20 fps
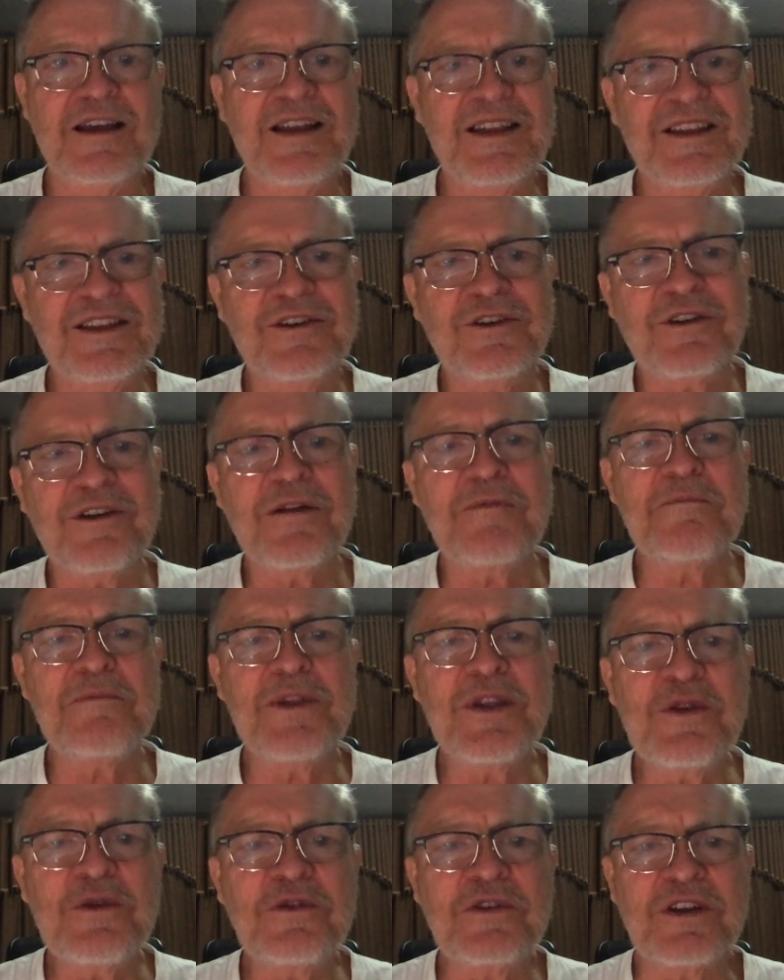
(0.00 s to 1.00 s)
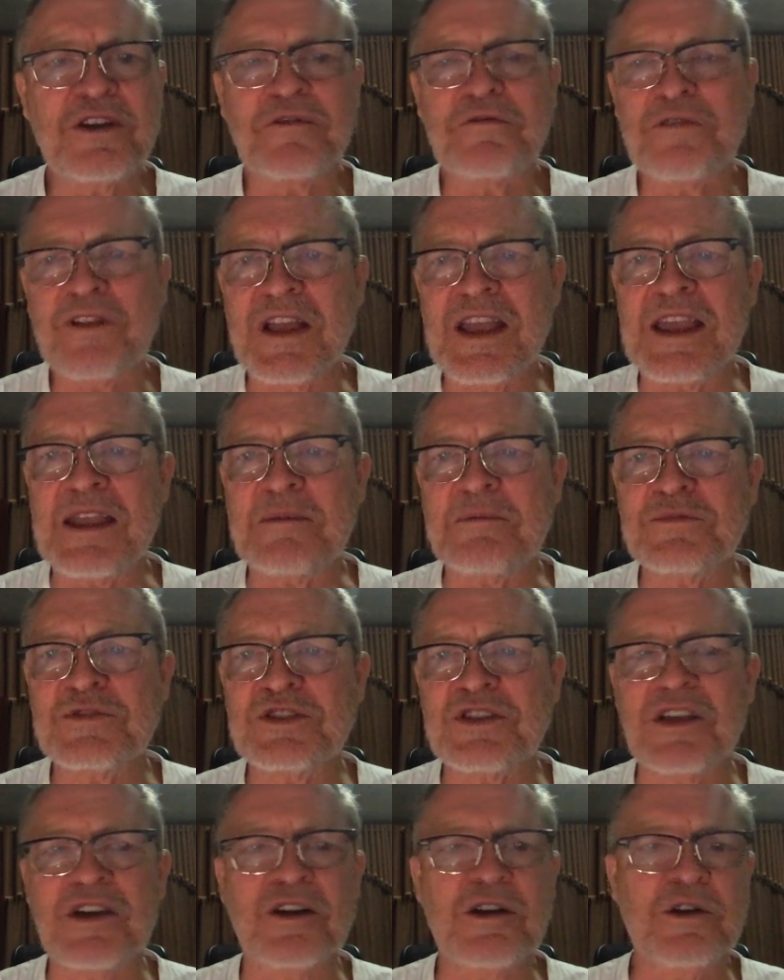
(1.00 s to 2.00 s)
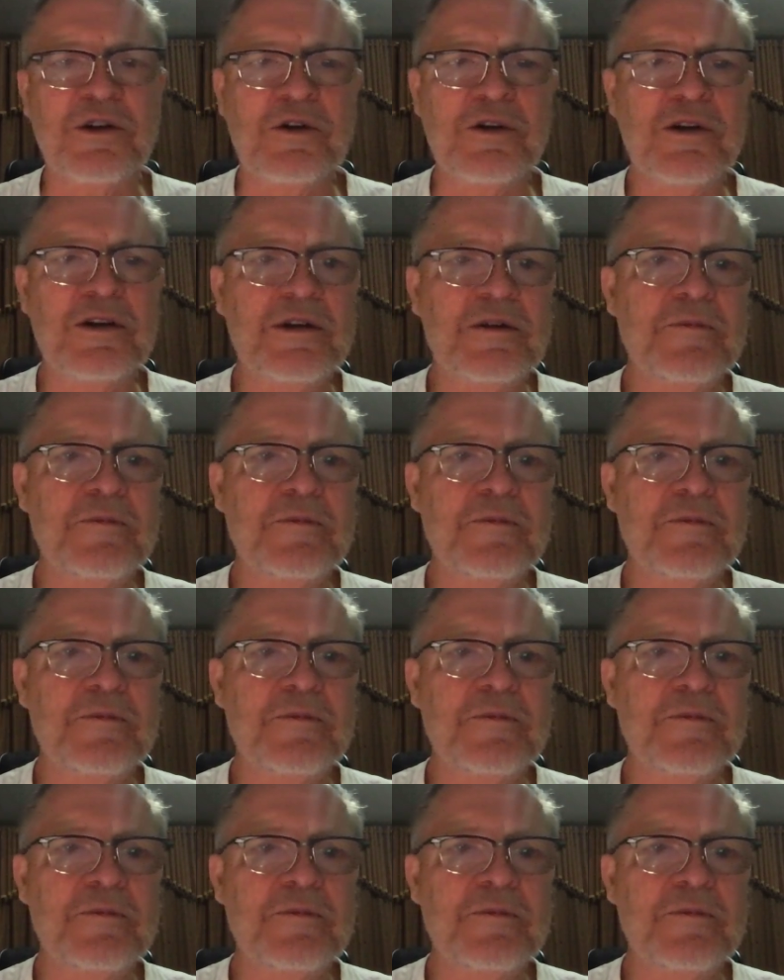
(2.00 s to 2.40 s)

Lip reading: You're immune to flames, though.